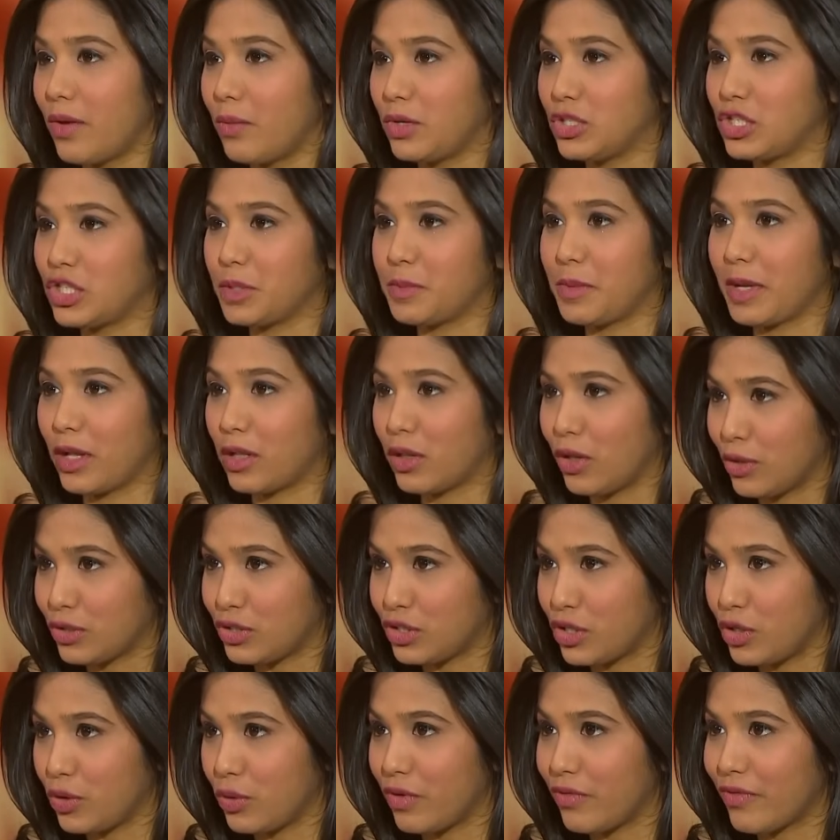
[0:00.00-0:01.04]
fund, which has been
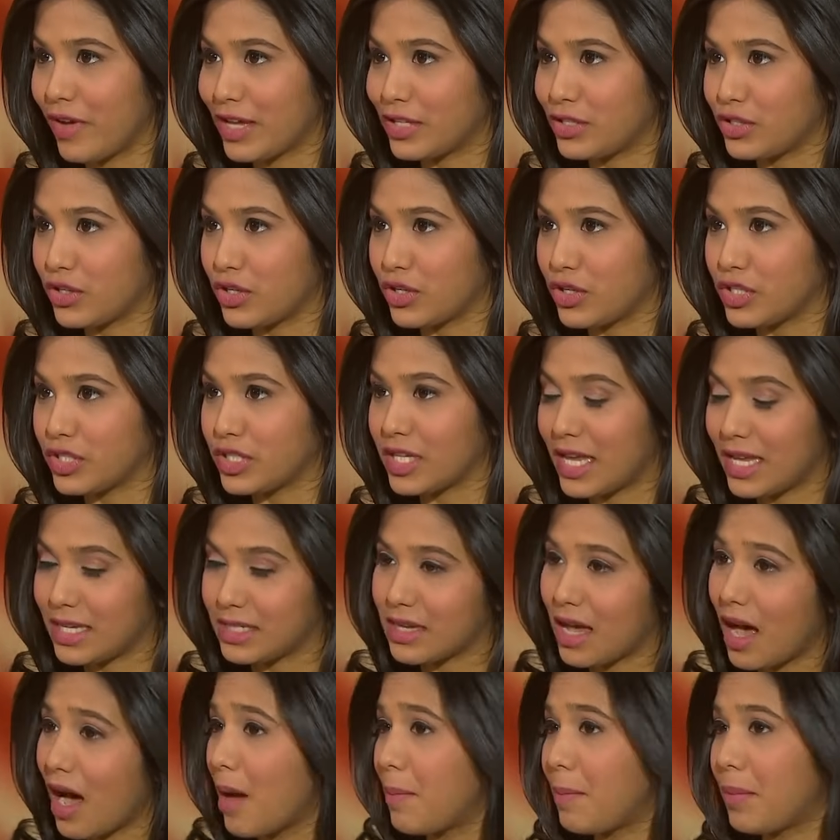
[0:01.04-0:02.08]
closed to new investors,
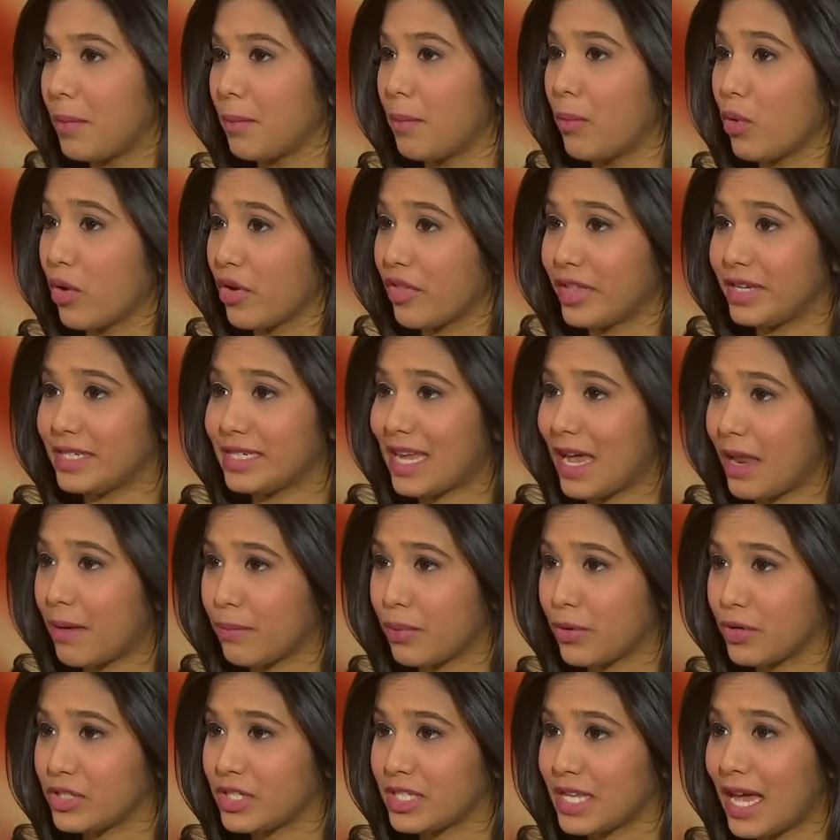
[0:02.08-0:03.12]
is up more than
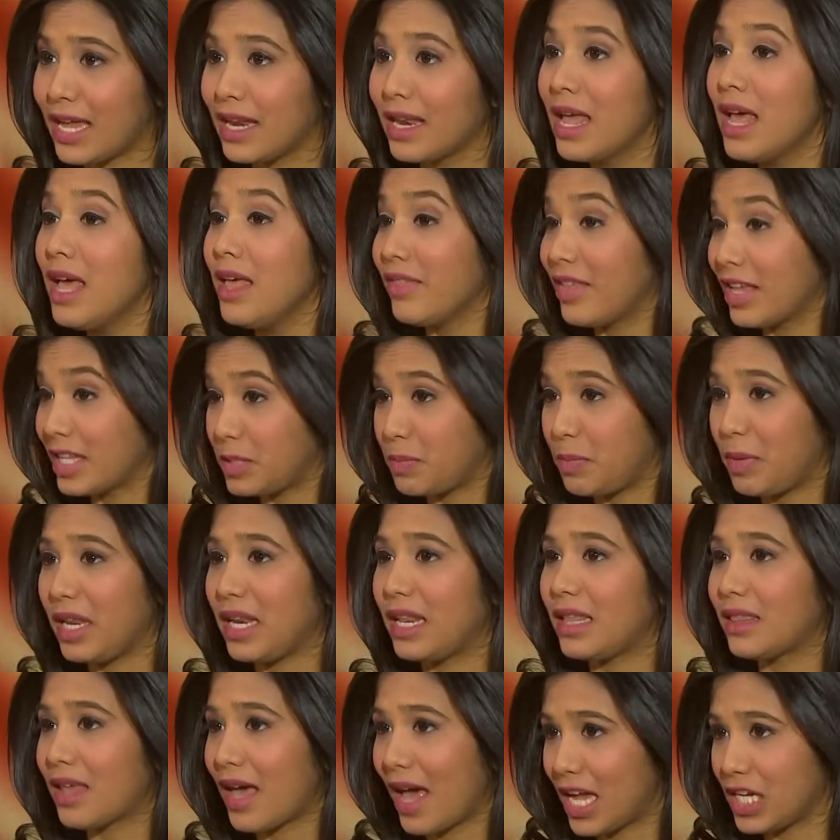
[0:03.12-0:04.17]
10%. That's
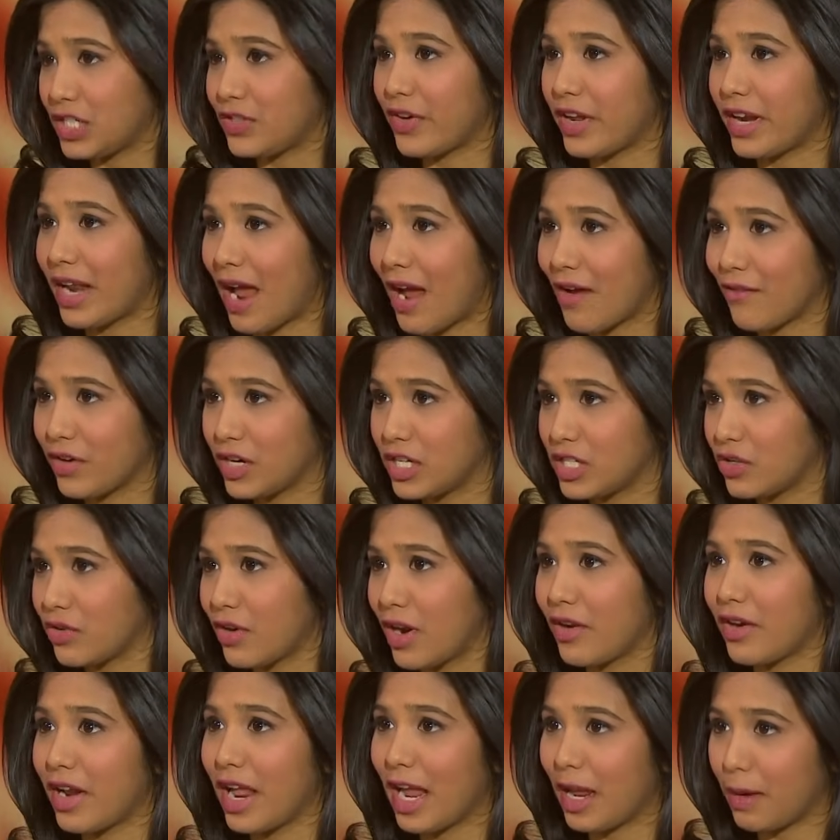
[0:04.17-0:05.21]
beating the hedge fund average
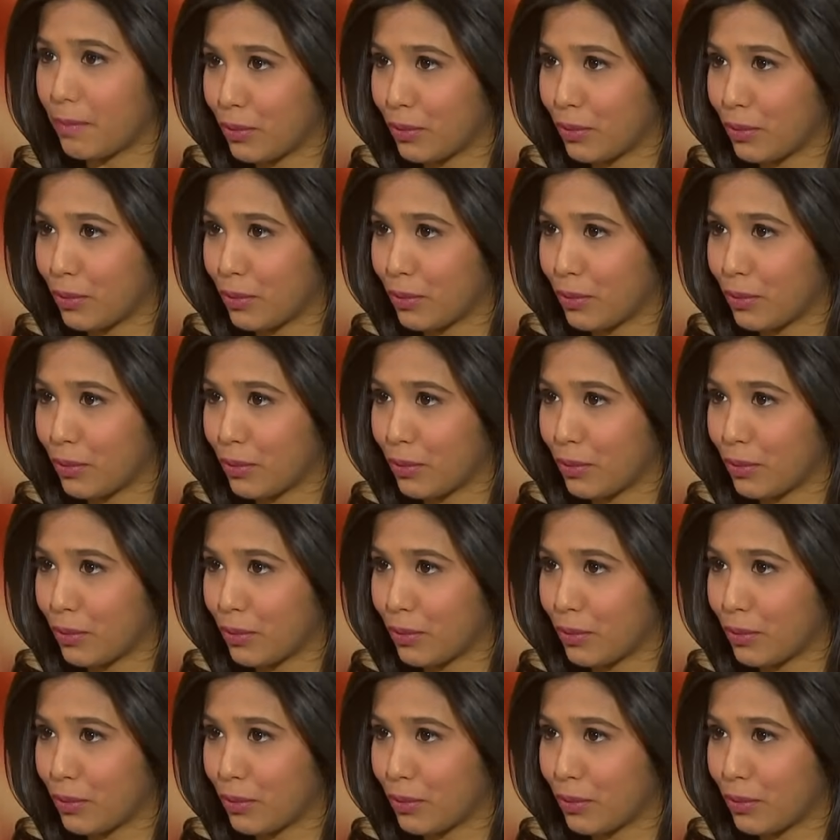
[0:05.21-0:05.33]
around